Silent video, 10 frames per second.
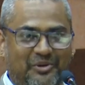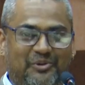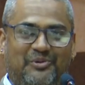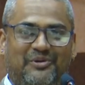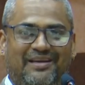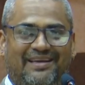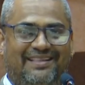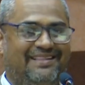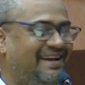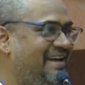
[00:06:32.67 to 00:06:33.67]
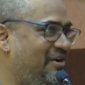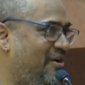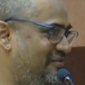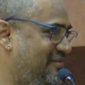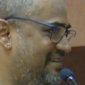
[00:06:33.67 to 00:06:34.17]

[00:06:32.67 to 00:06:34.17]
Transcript: too in the area of